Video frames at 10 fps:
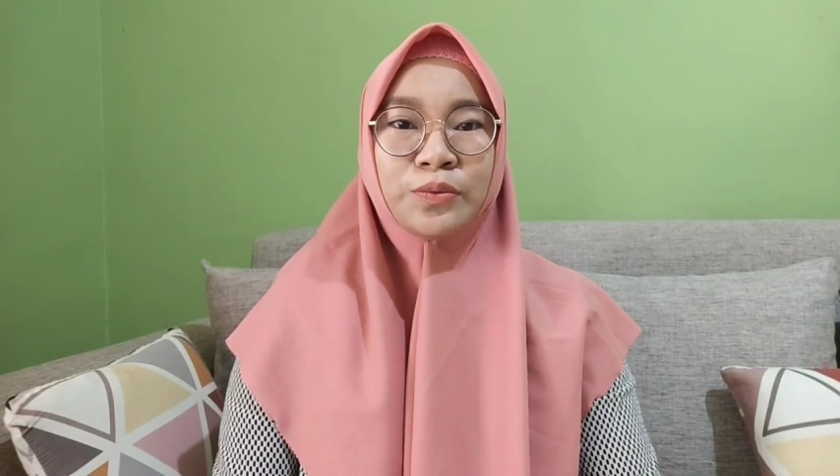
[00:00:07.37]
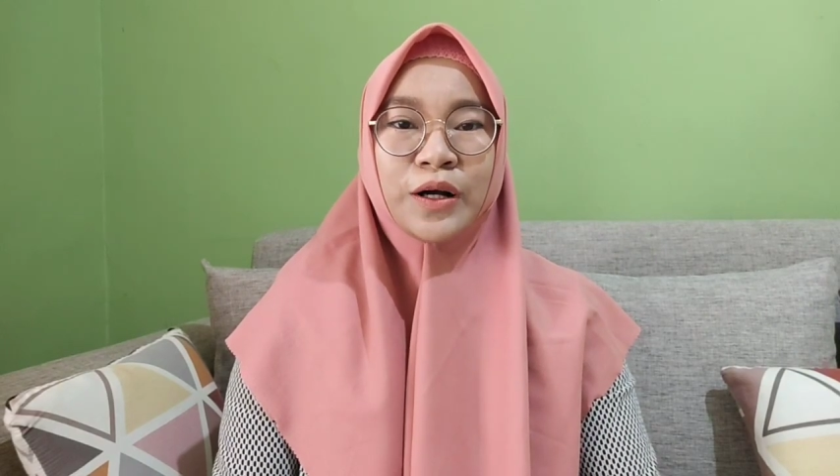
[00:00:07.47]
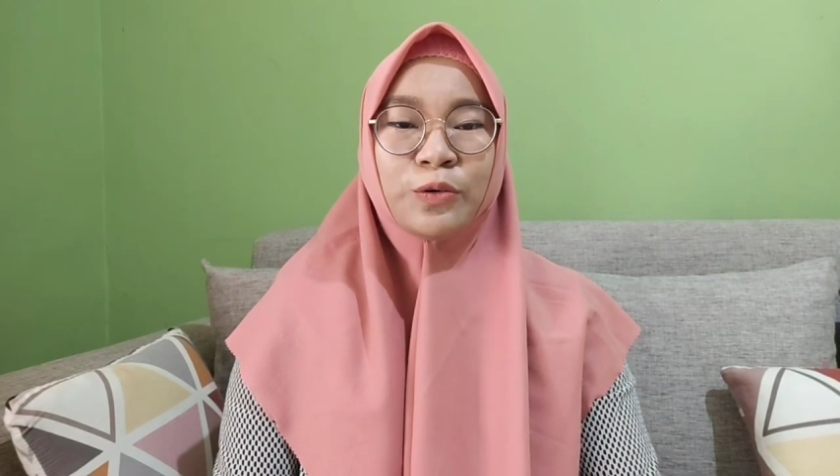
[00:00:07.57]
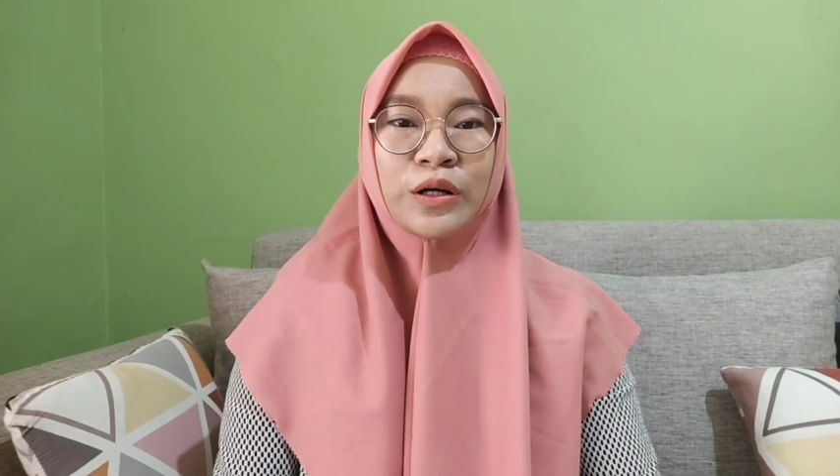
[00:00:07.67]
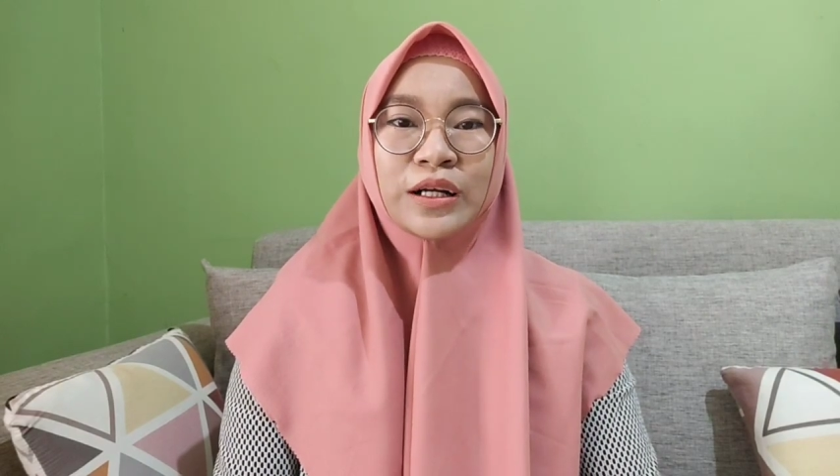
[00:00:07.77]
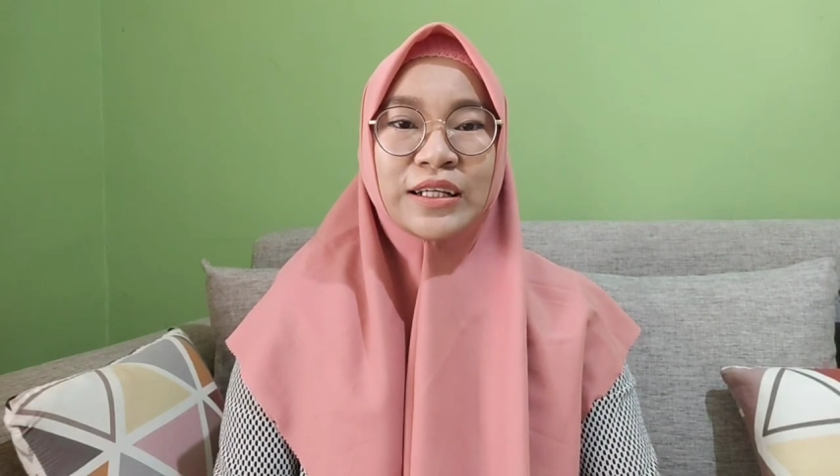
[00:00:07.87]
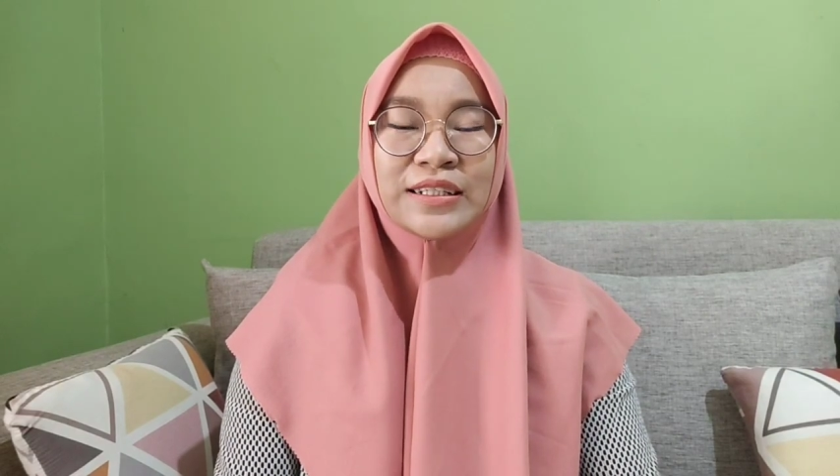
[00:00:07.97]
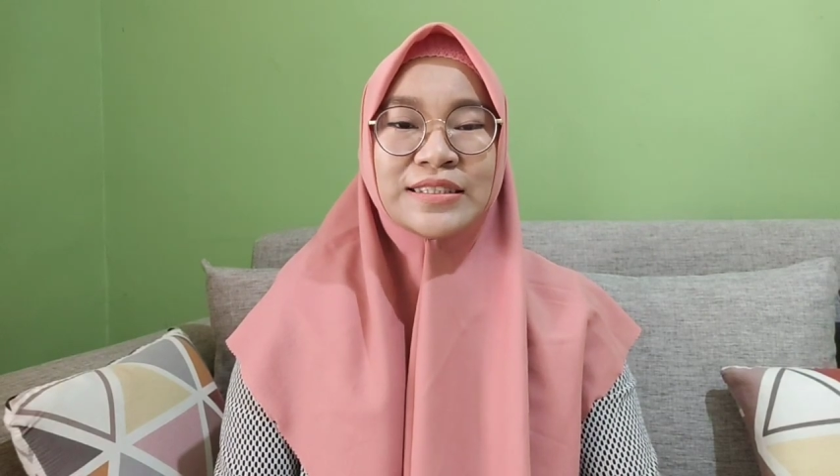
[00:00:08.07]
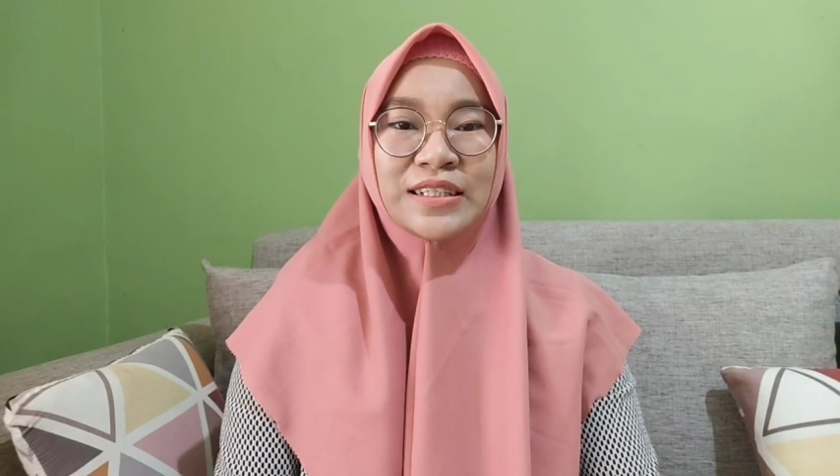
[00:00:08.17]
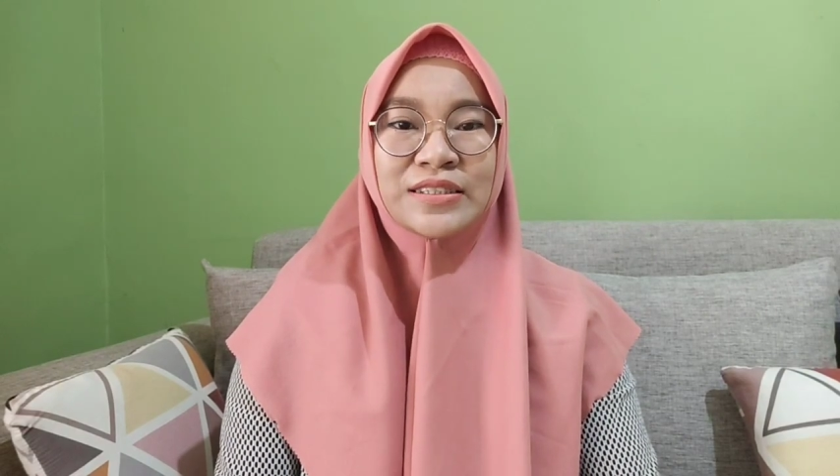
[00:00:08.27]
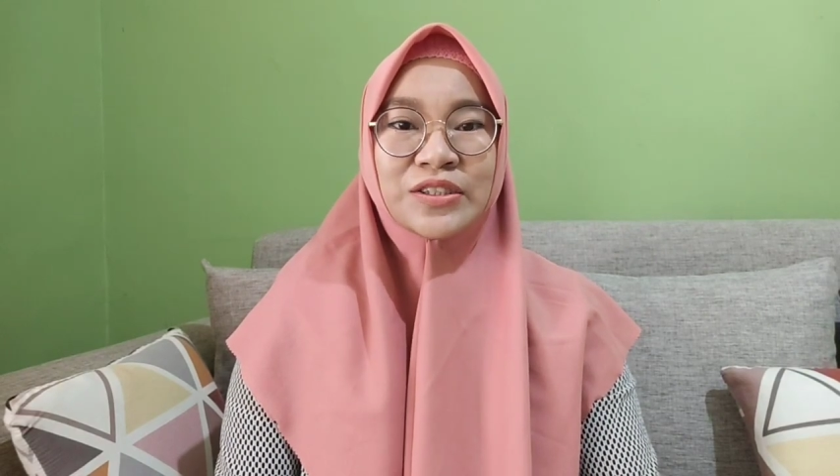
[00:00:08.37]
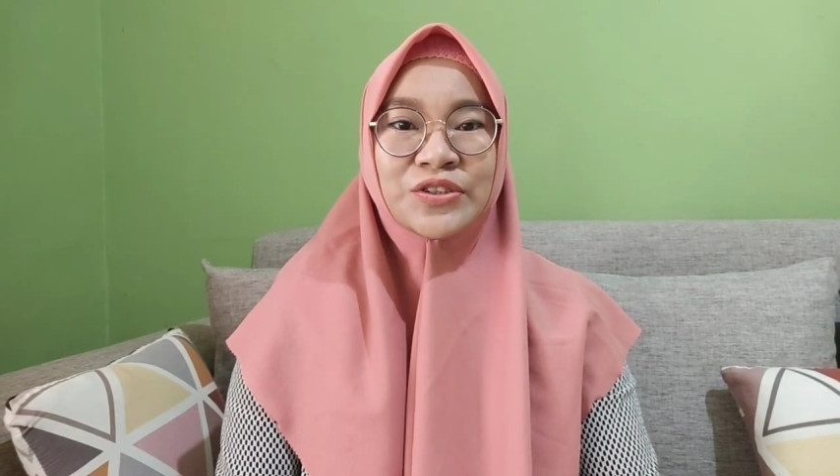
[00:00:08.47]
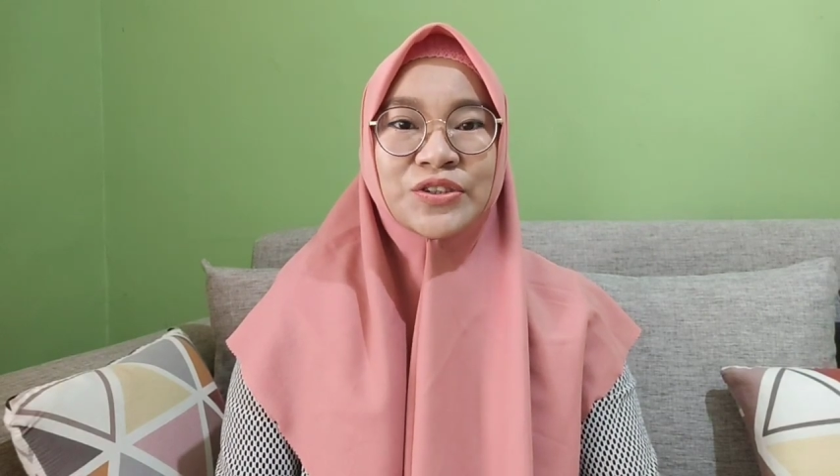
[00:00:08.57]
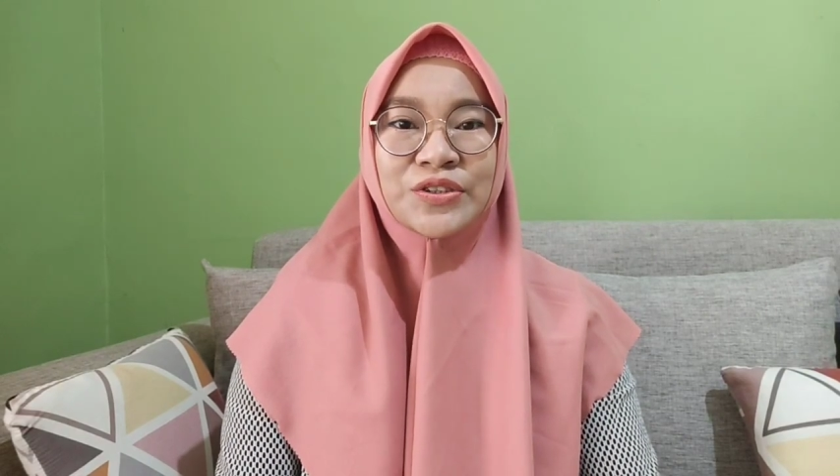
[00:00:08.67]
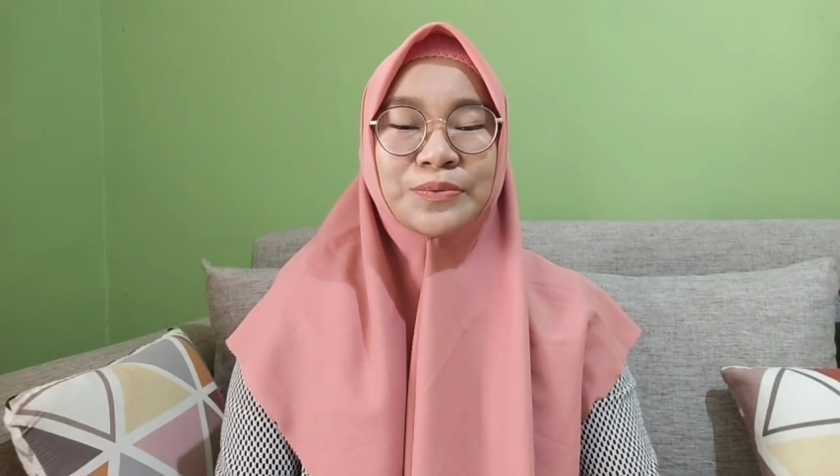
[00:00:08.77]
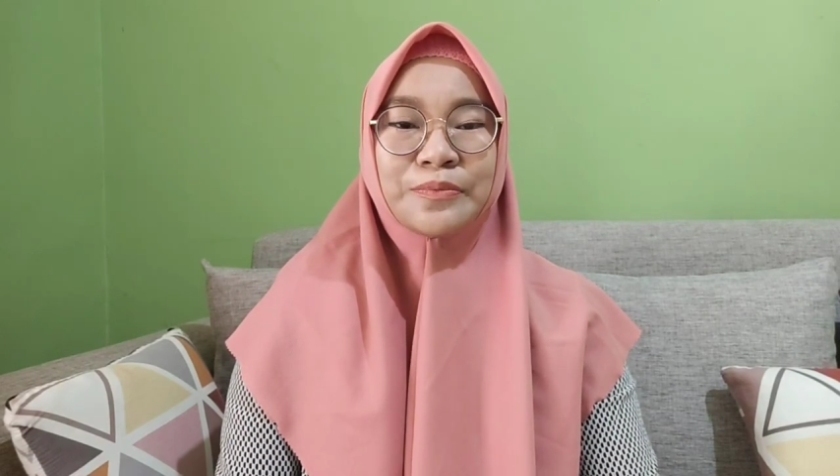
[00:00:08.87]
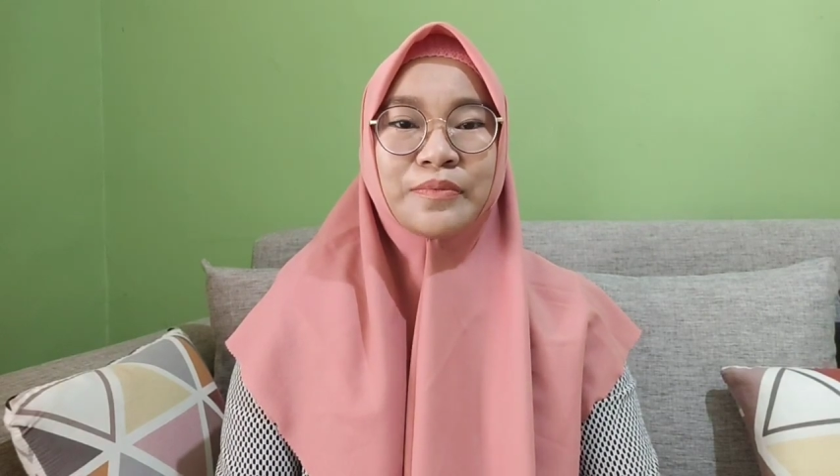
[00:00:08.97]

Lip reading: of our initiations.